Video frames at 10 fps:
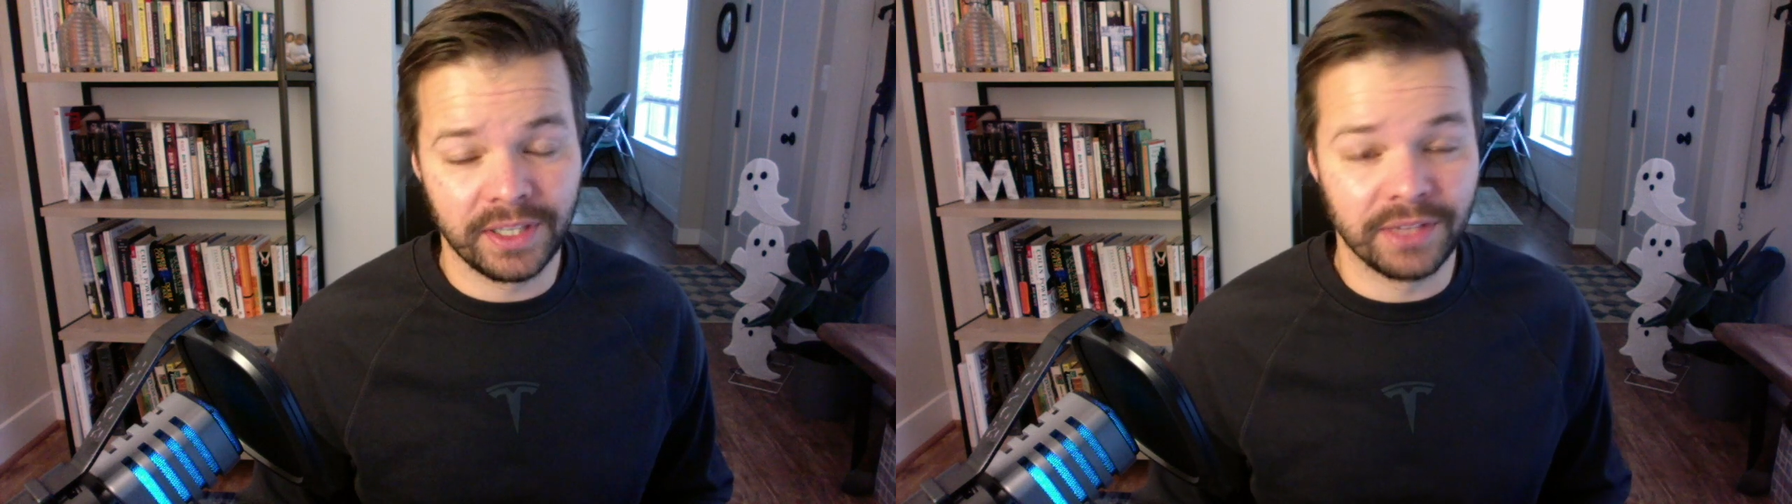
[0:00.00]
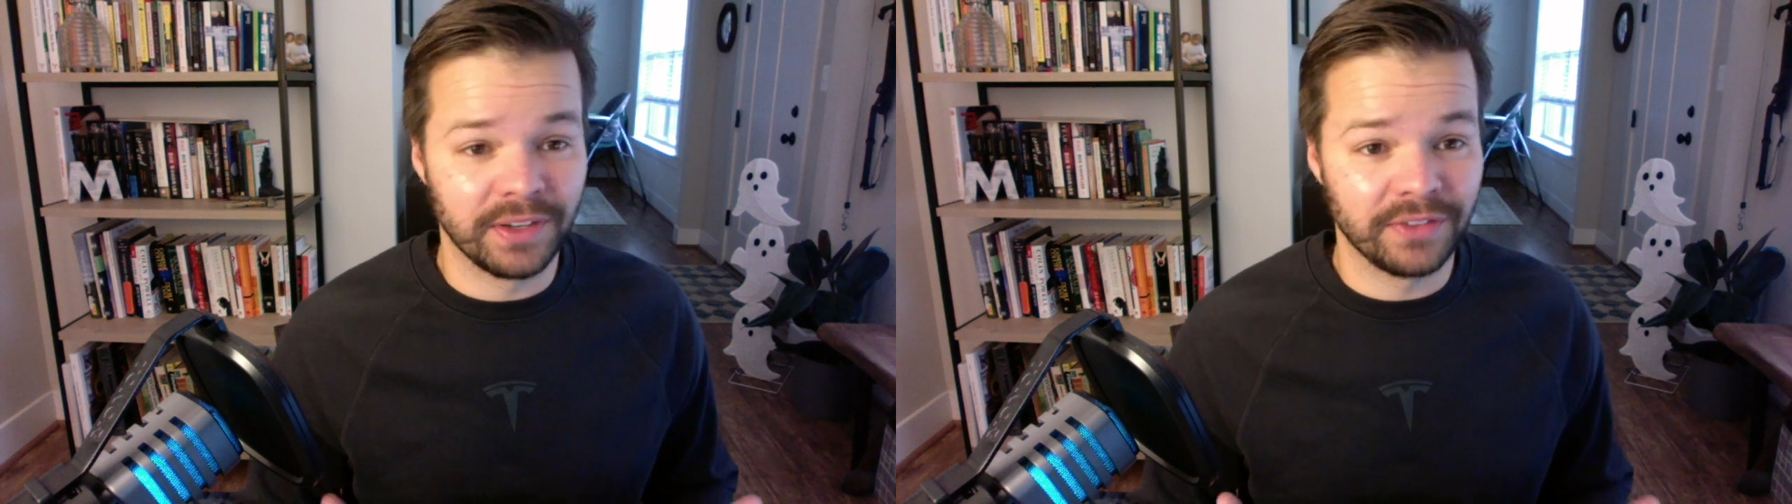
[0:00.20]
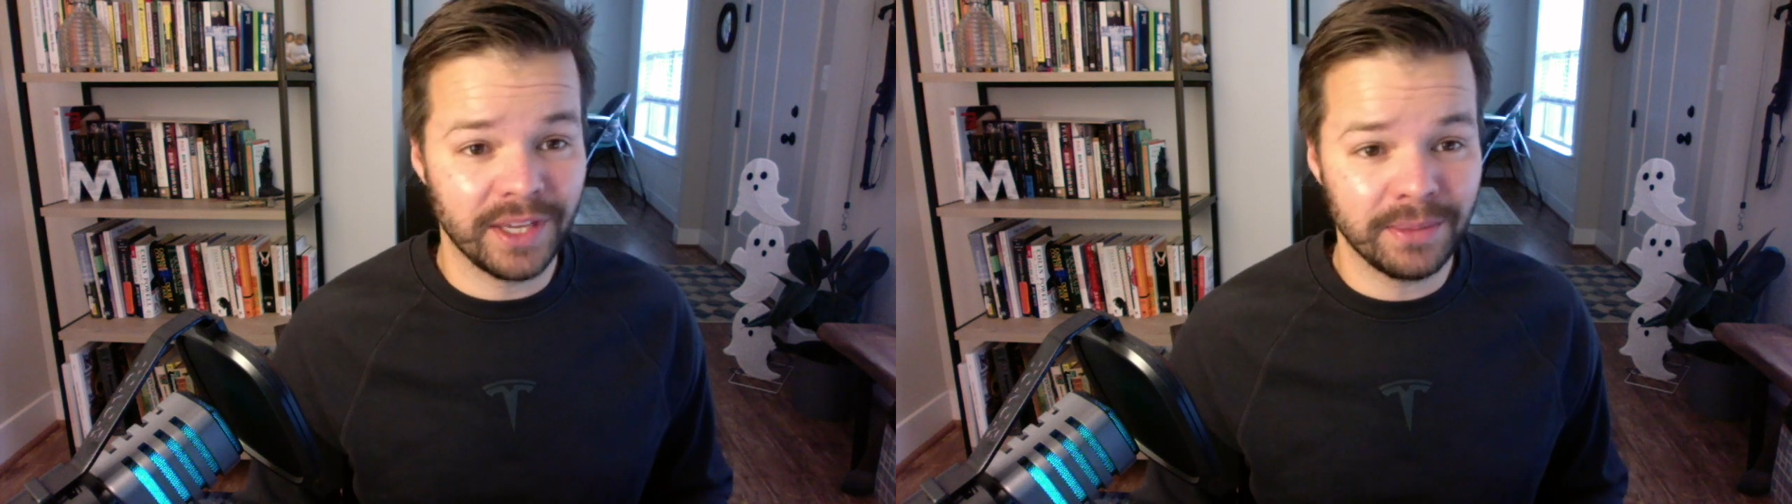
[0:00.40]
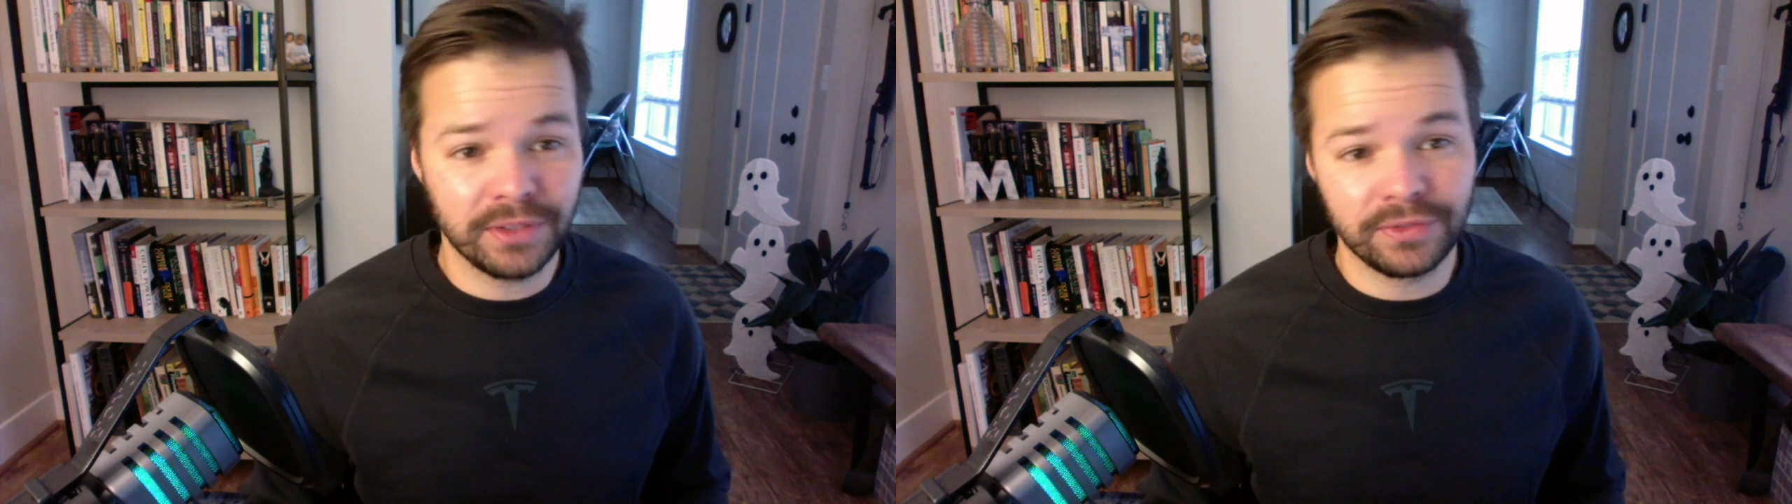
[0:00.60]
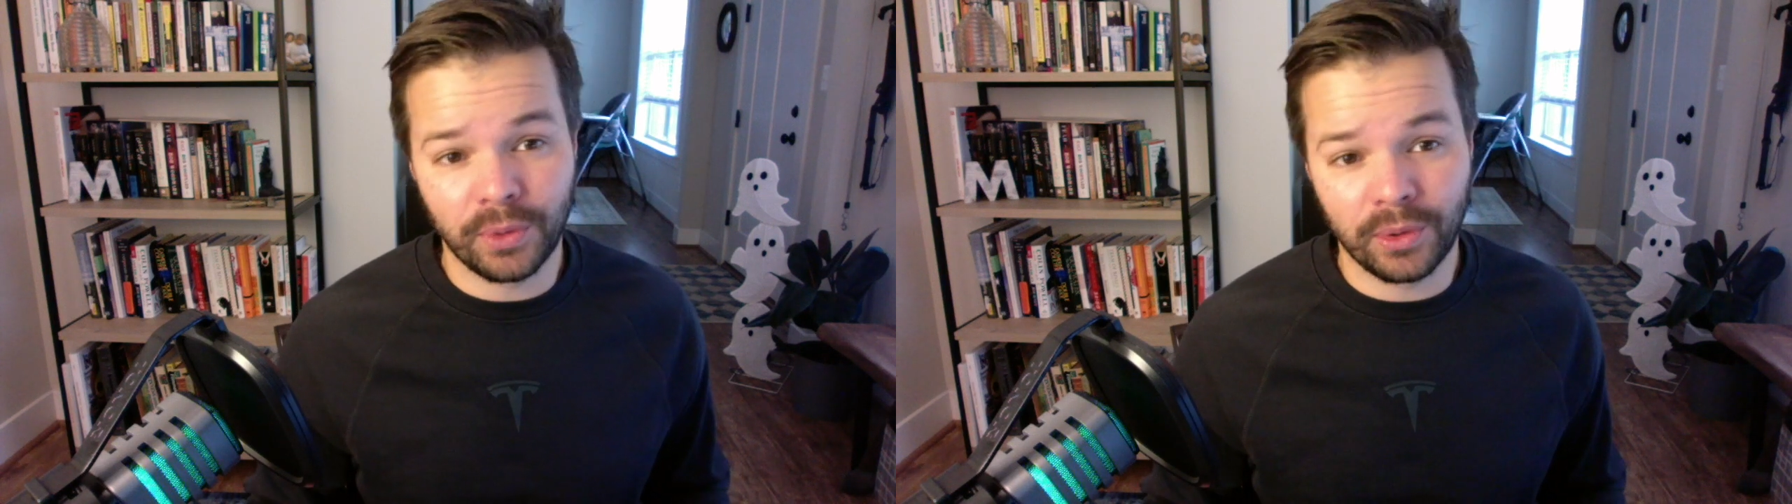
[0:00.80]
if a family
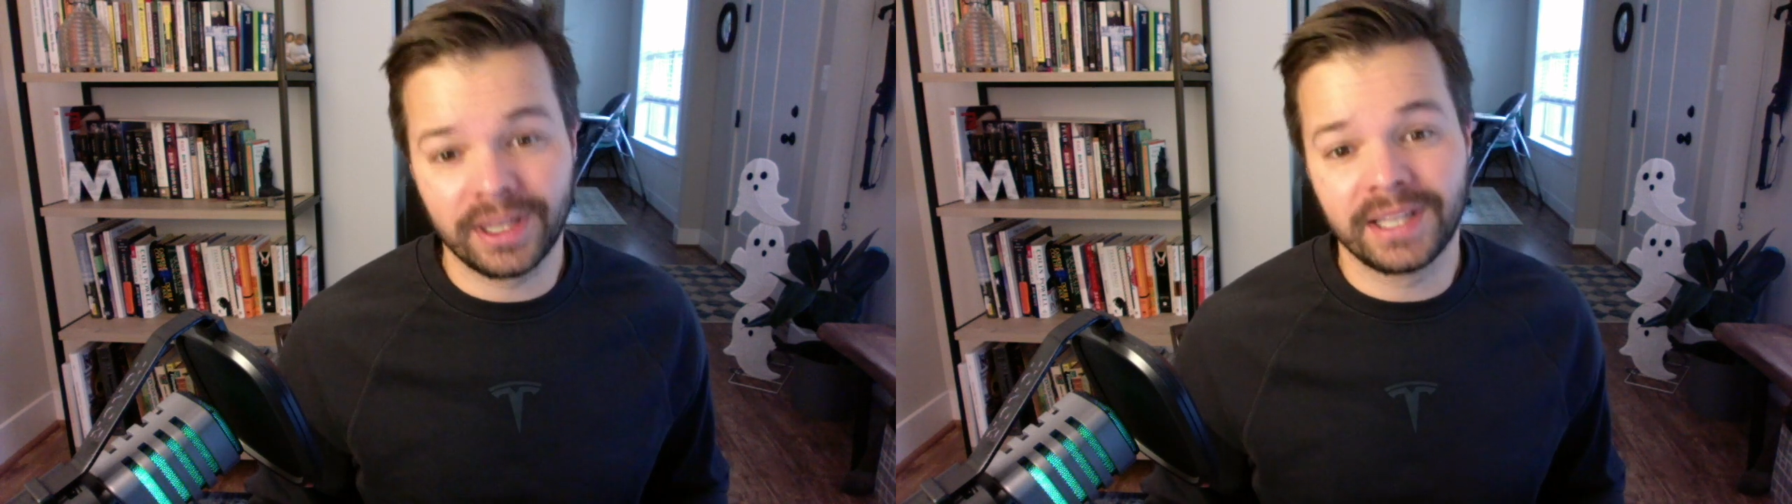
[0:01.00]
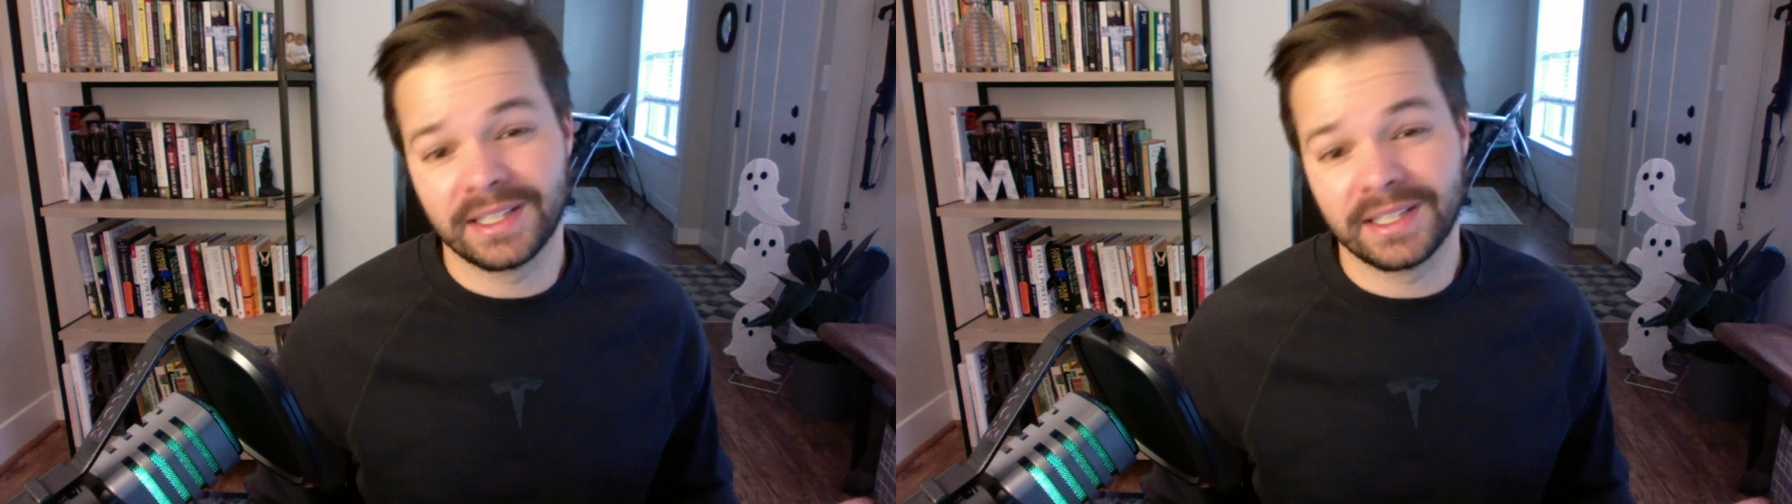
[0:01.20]
of four